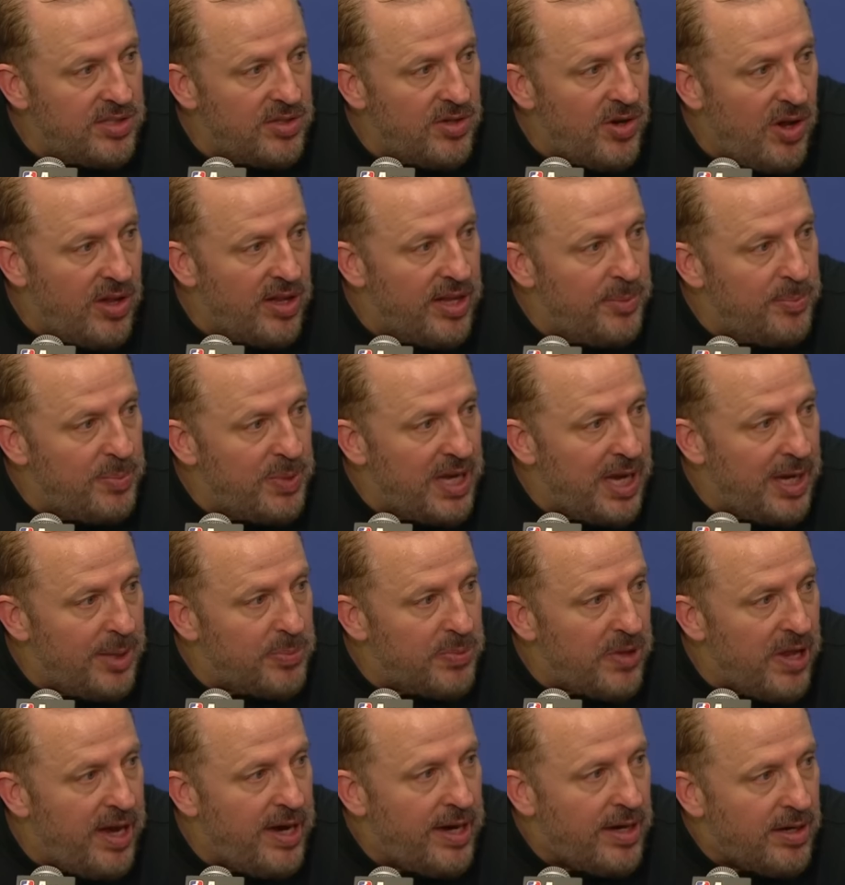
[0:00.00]
an all-NBA
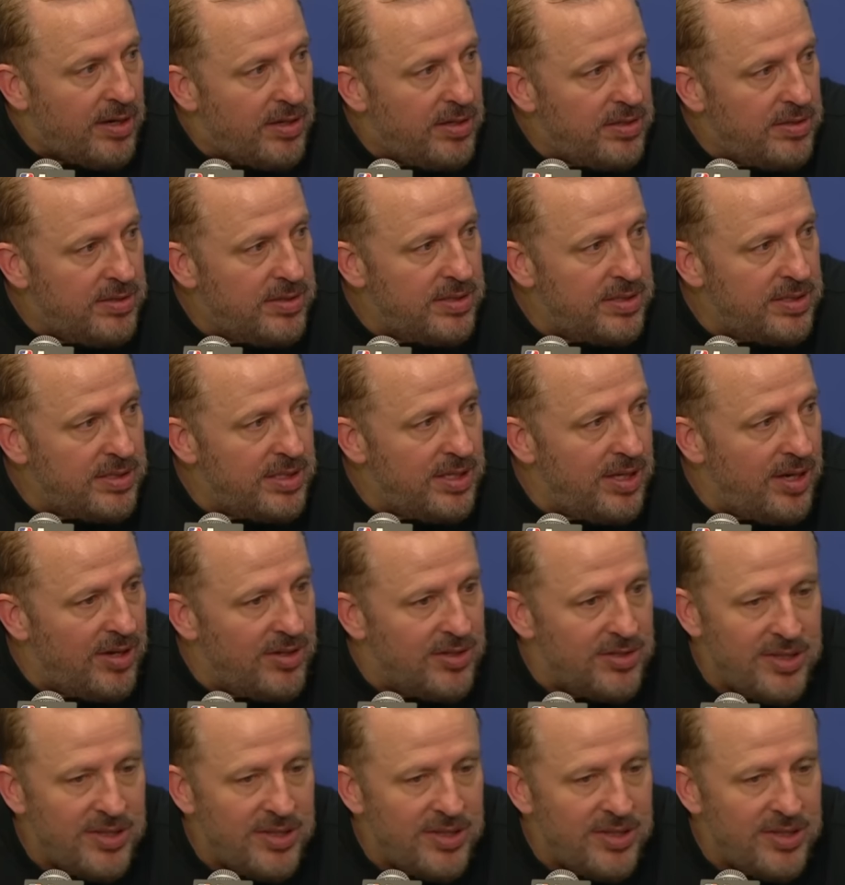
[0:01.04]
player, you know.